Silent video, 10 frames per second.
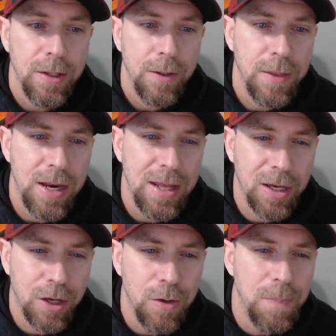that
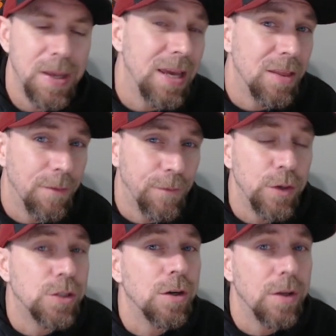it could be in the
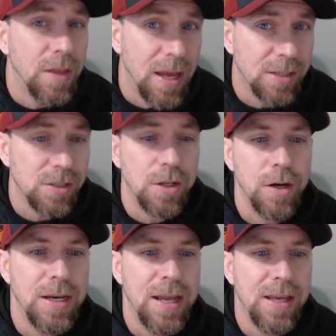future, in the next
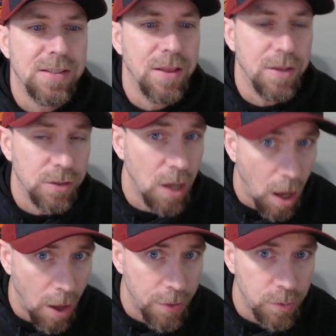30 days, that there's
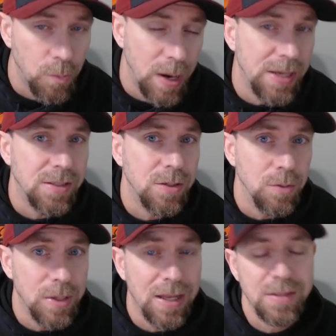other ways
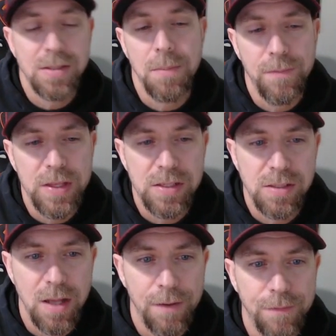to get some of this
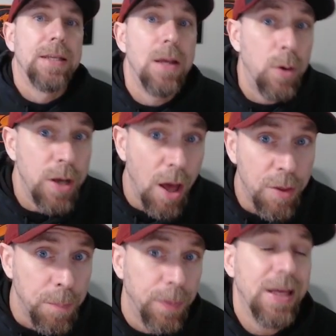stuff. Now,
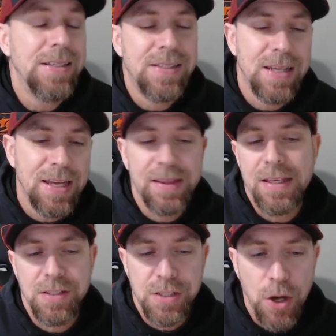another place to get
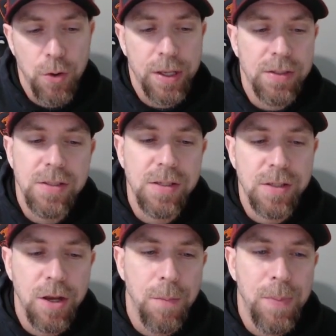these tokens is
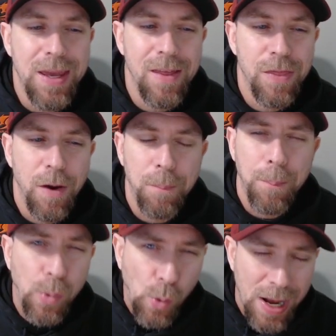going to be the
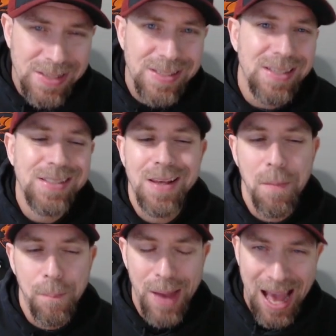present
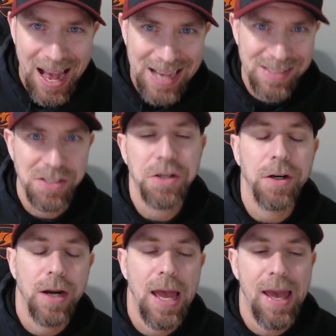
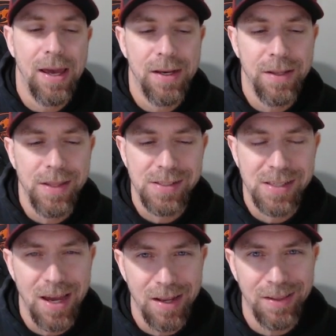passer. And this
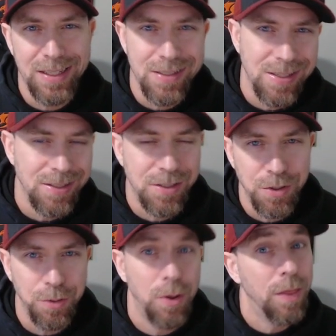kind of leads
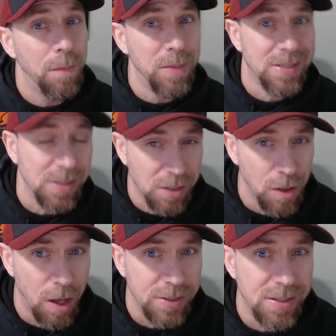into the Mrs.
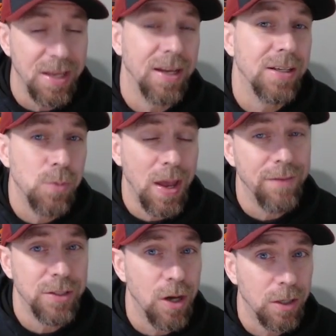Claus thing, because we
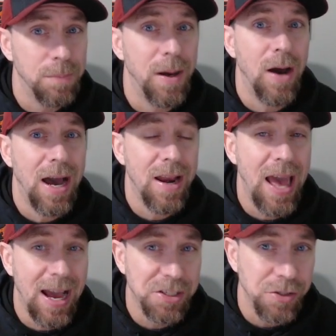haven't talked about how
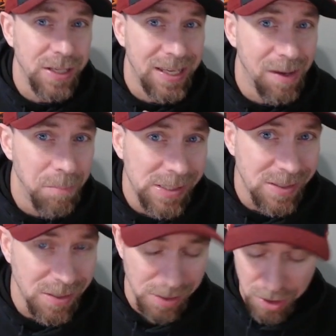to actually get
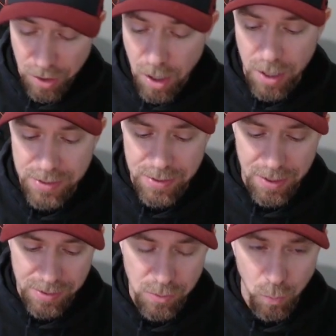Mrs. Claus
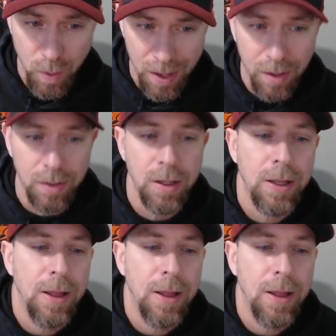as well.